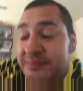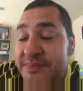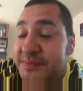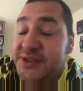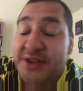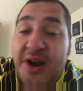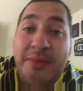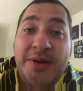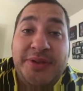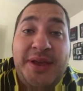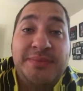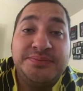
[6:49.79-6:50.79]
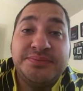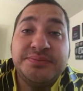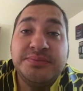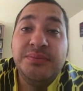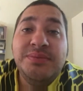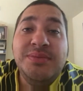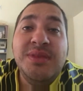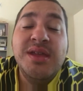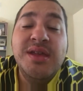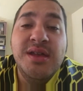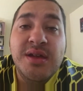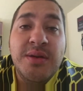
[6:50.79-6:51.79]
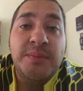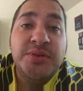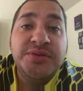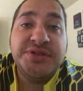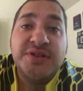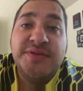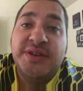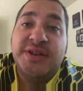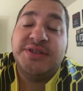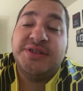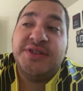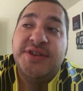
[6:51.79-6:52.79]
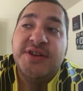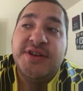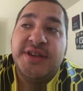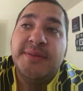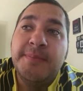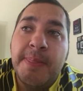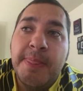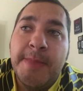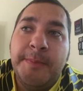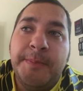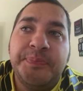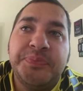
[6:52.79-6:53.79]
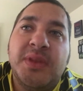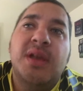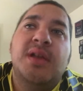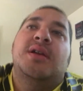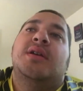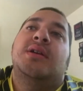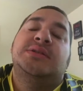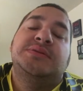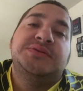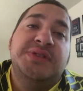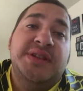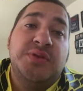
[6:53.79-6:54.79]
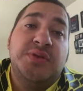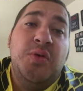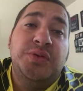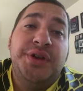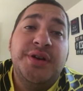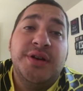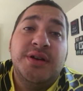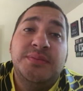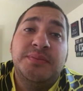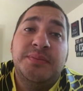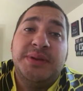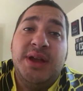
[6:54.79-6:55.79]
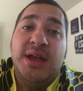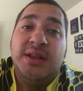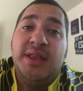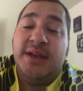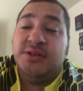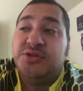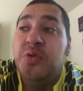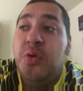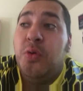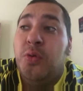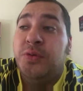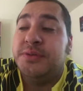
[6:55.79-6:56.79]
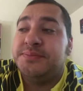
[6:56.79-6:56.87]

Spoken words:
Sorry about that. Bruce Irvin is 30, so that's older, but not like too old.